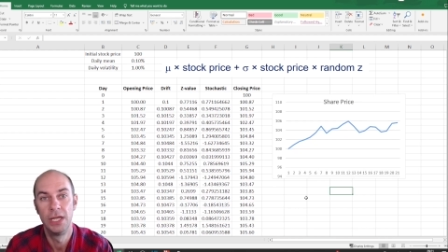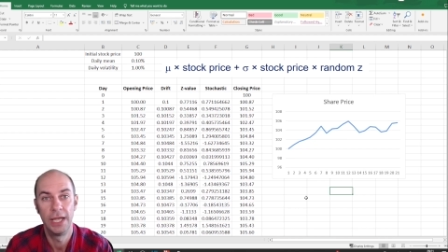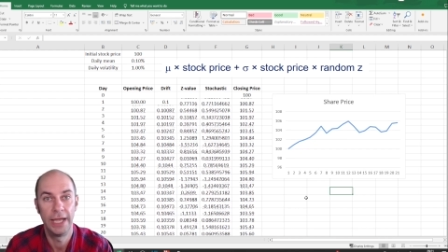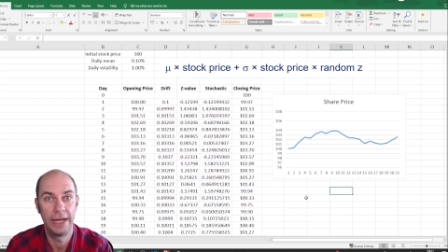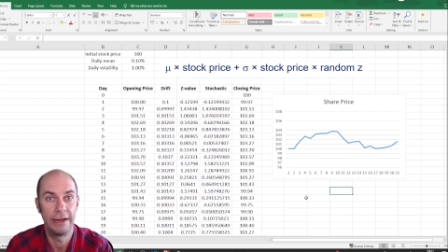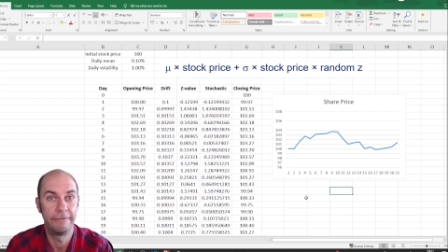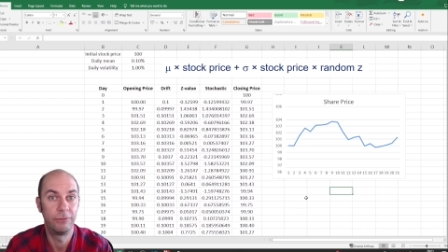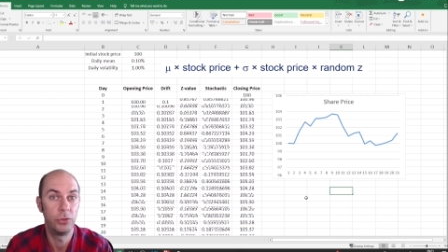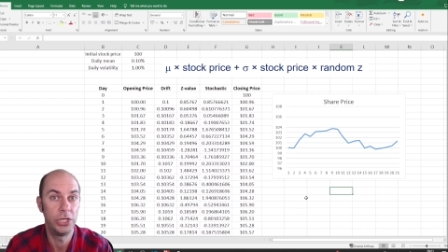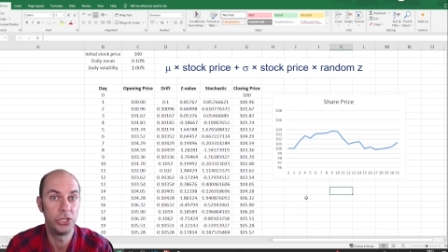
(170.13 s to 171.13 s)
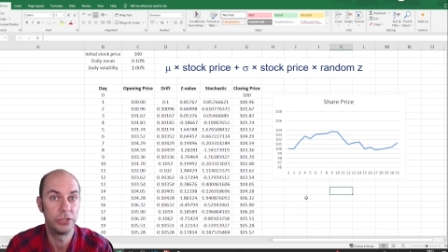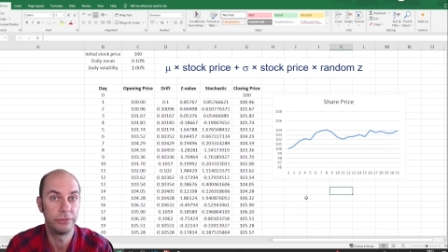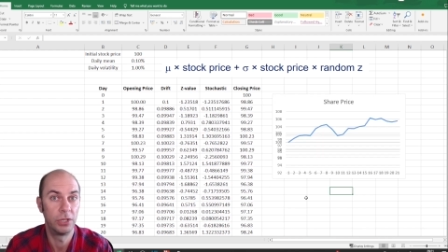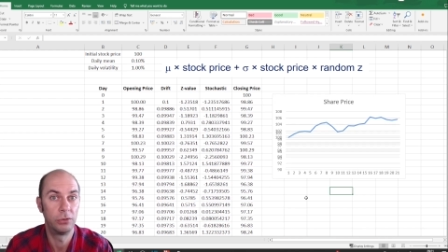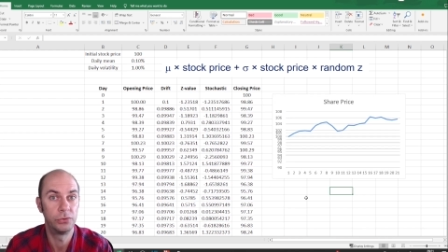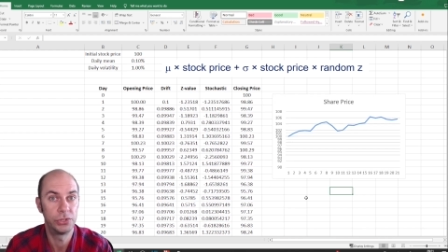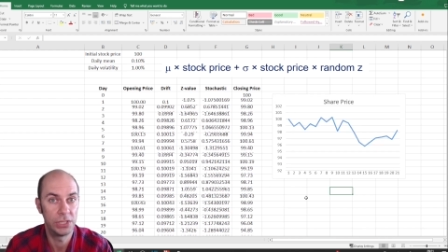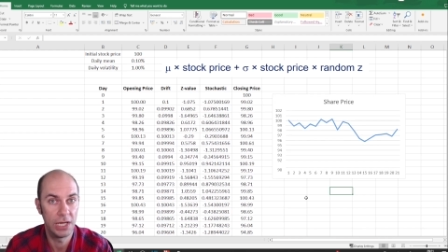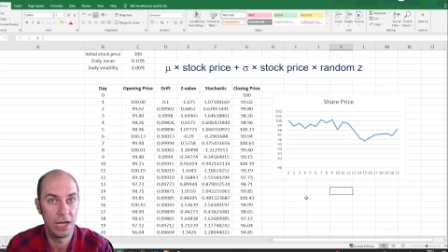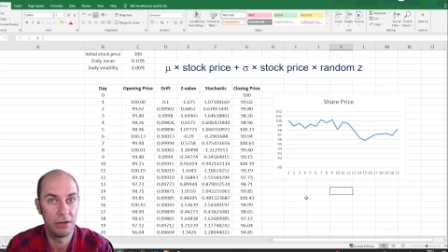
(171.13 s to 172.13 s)
And then for each of those
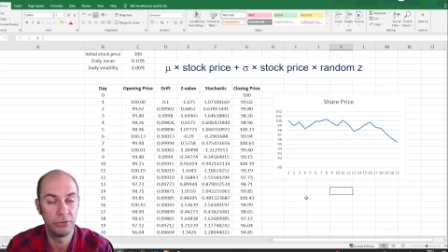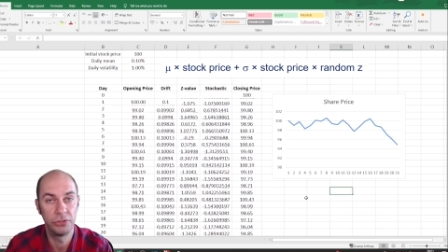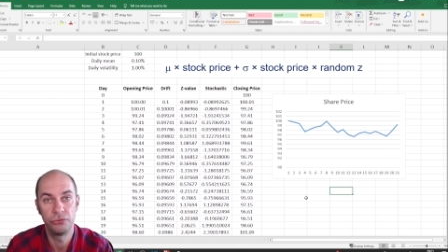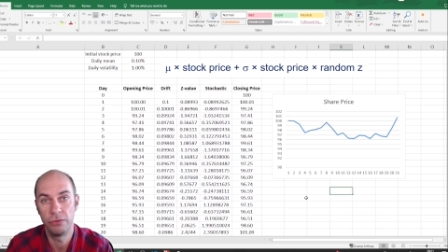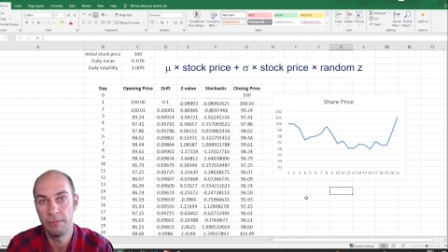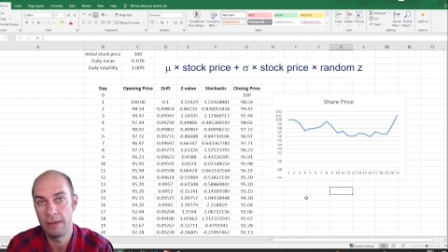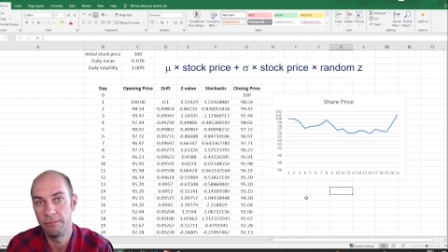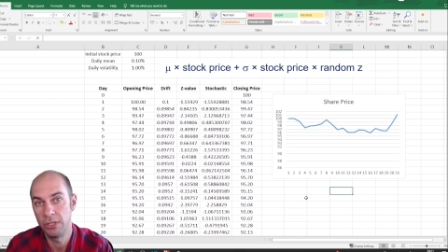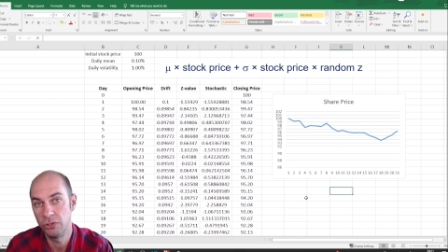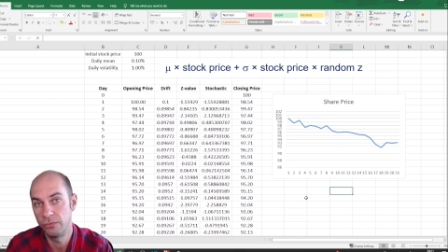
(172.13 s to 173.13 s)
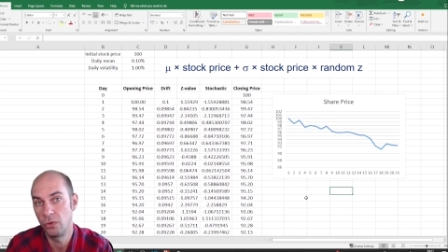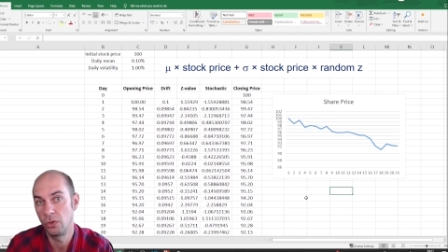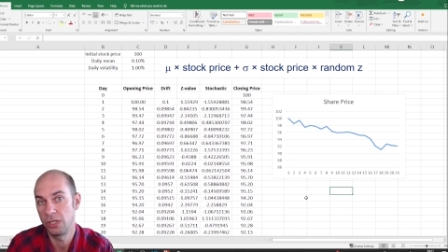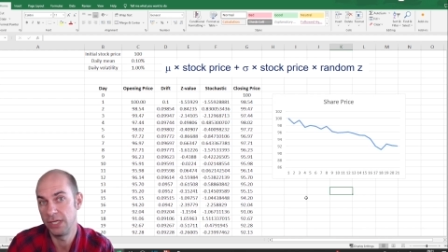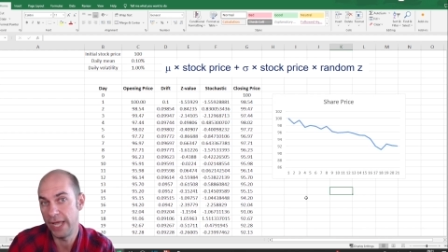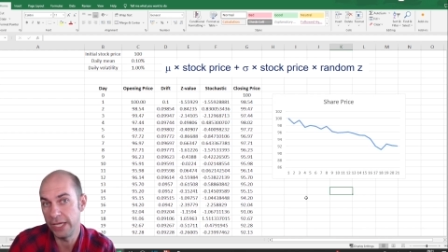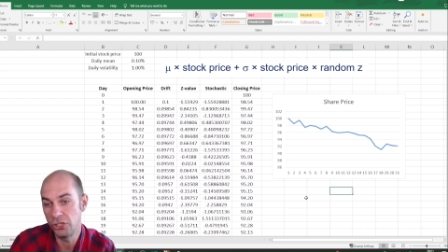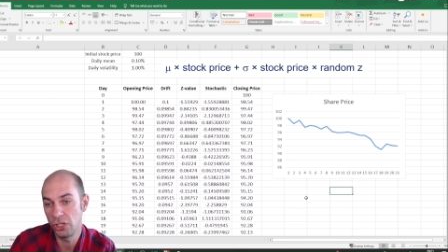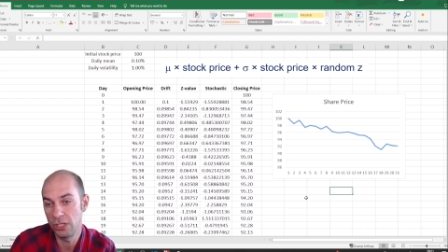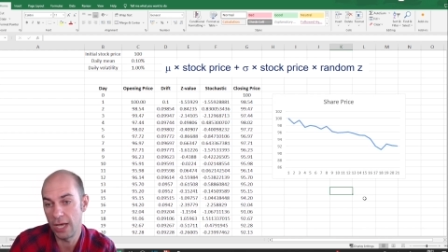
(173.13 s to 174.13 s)
scenarios, remember you've got an
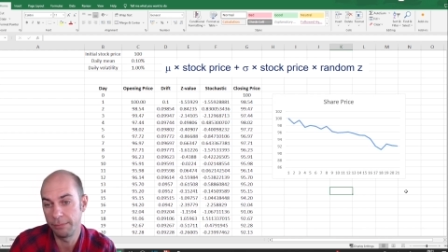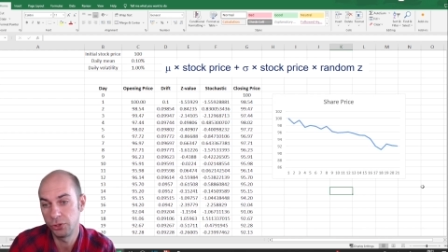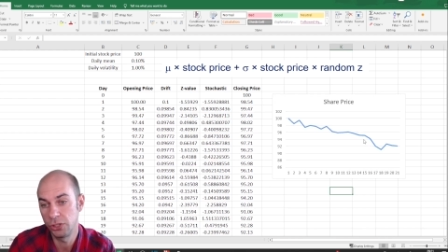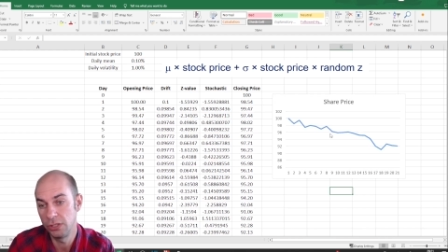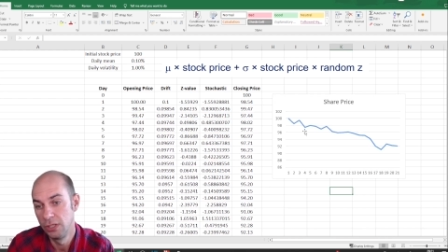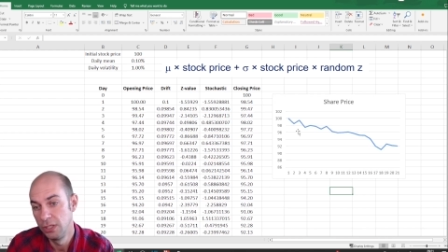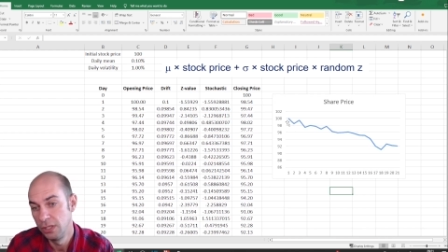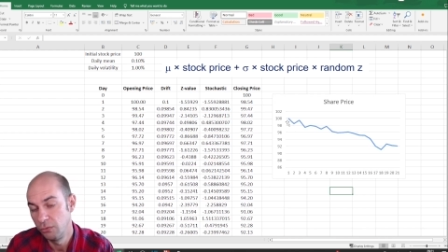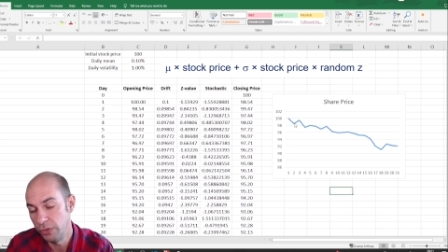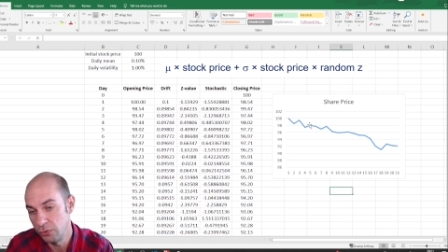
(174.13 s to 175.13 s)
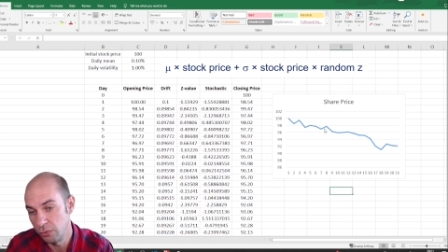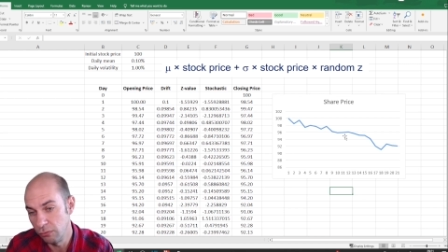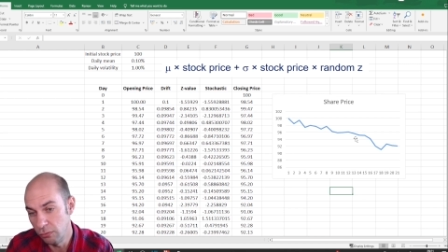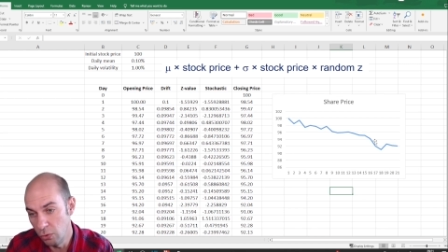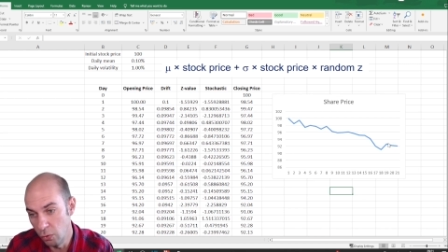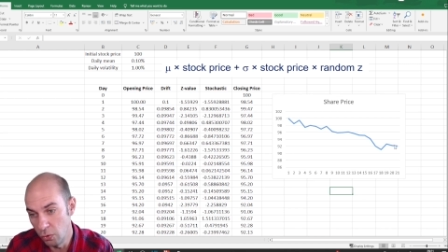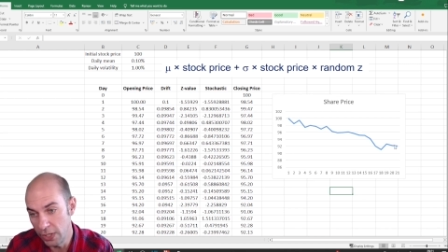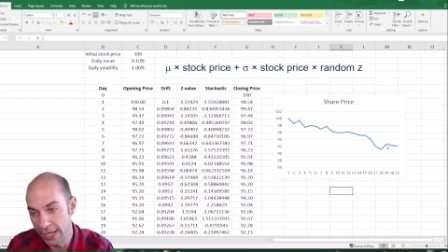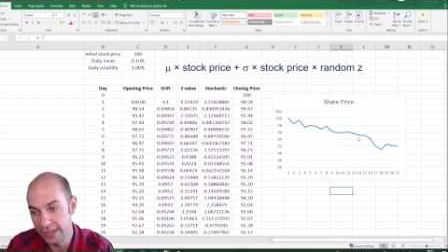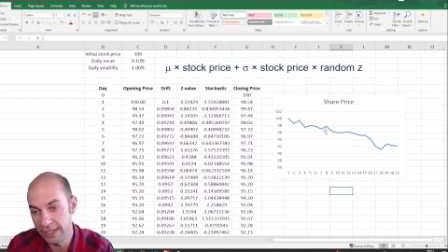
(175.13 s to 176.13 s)
Asian option, which will look
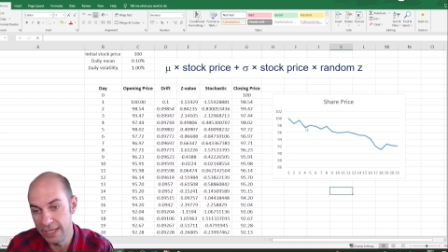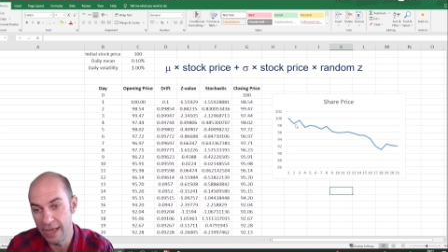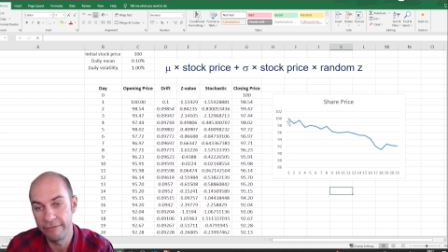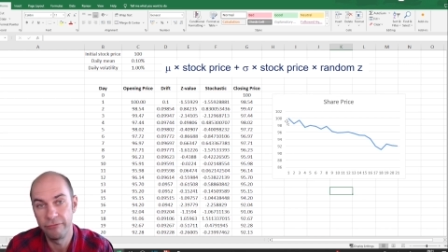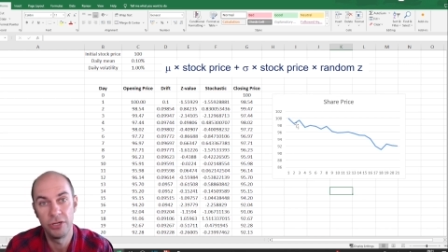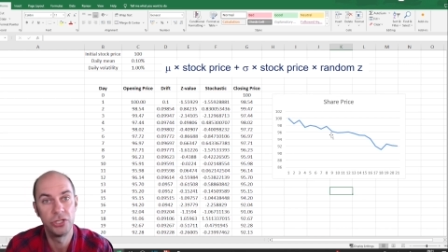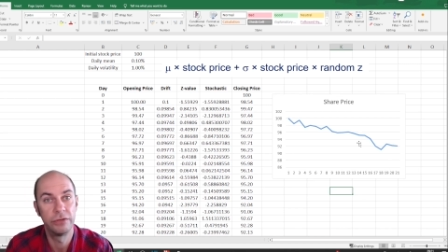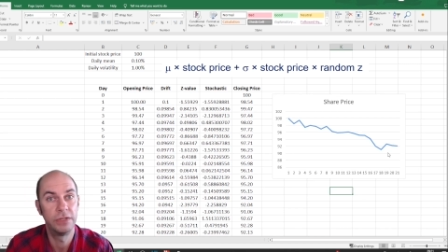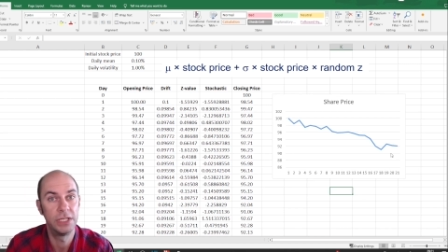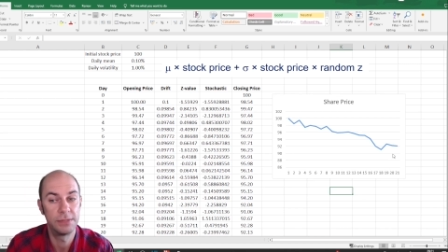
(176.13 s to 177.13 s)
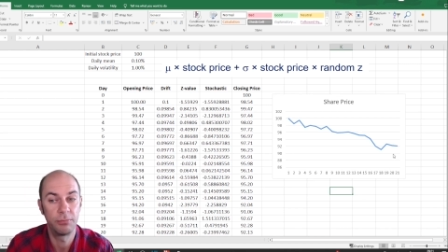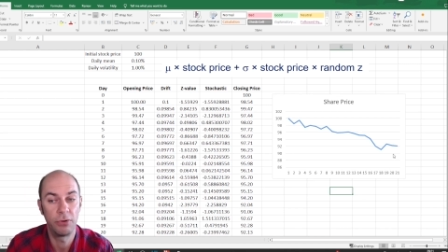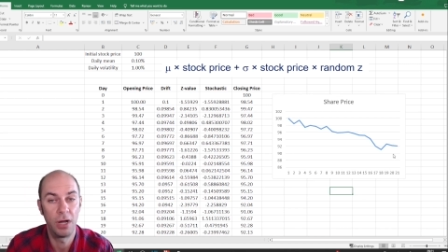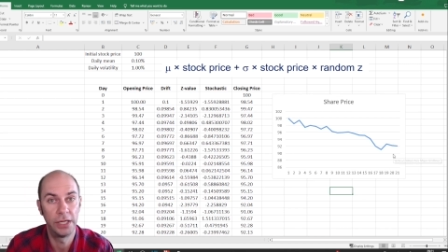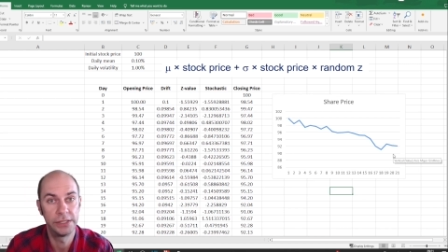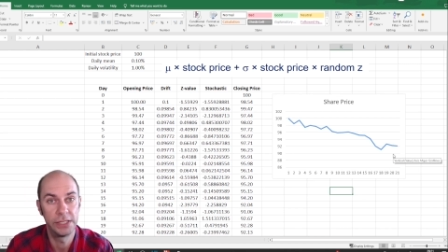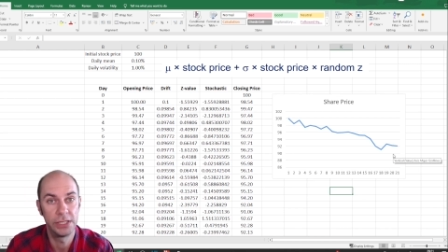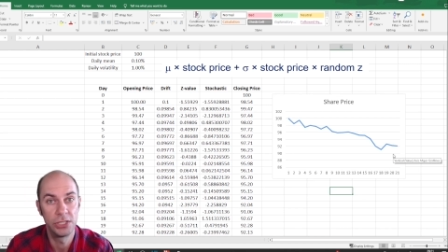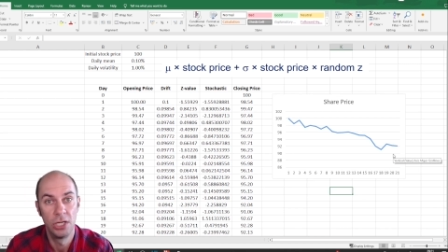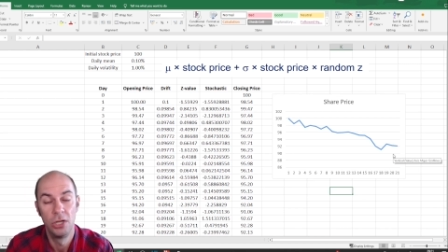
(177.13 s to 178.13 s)
at the average of these
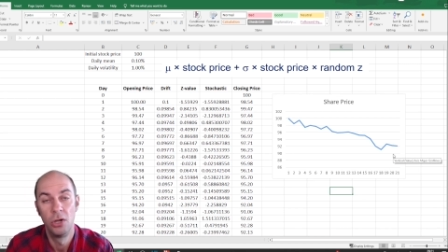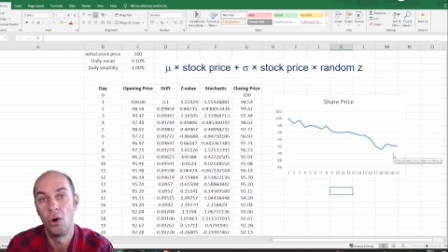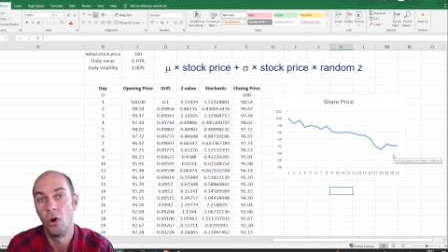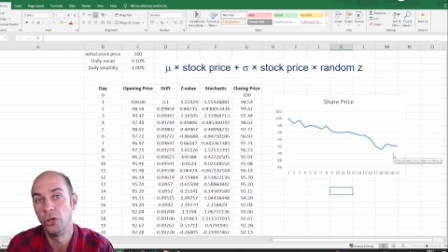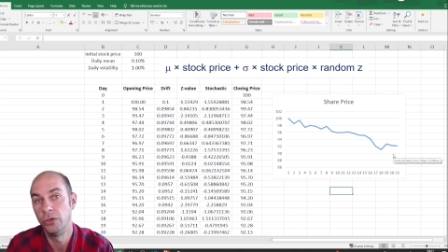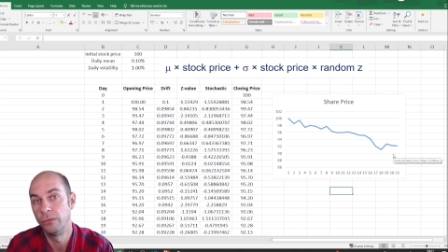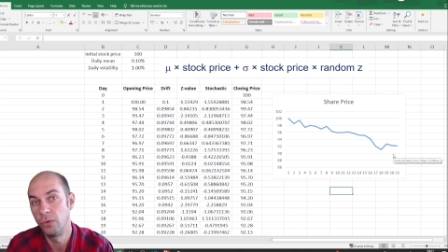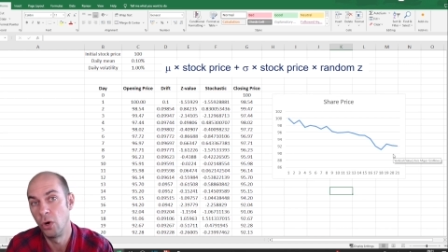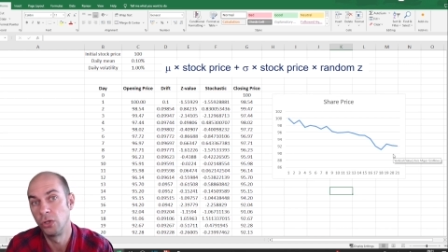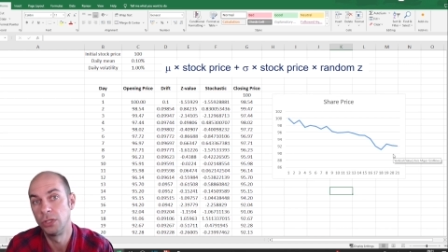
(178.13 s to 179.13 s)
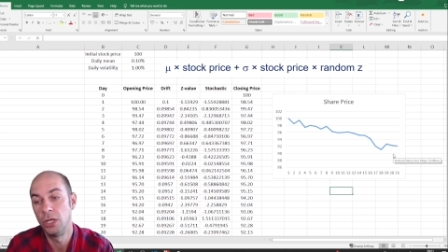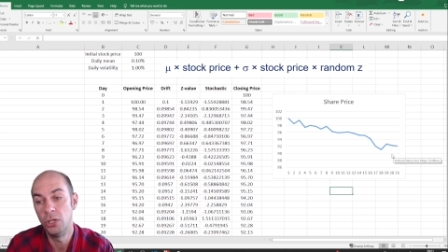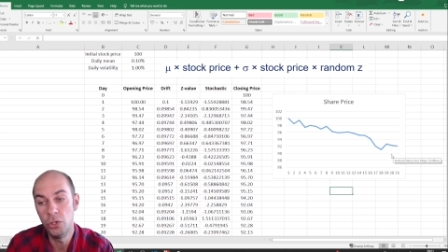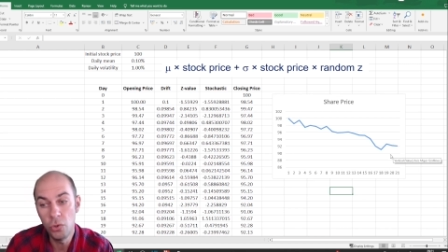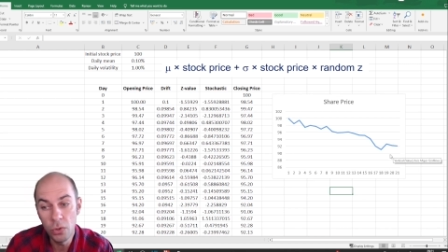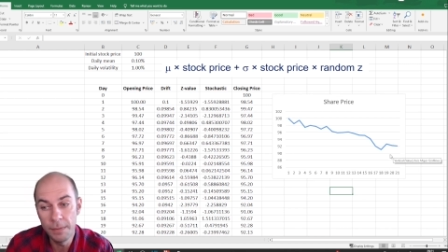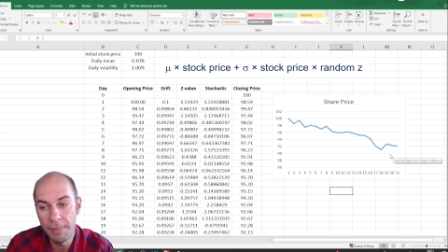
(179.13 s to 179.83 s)
prices, or you've got the look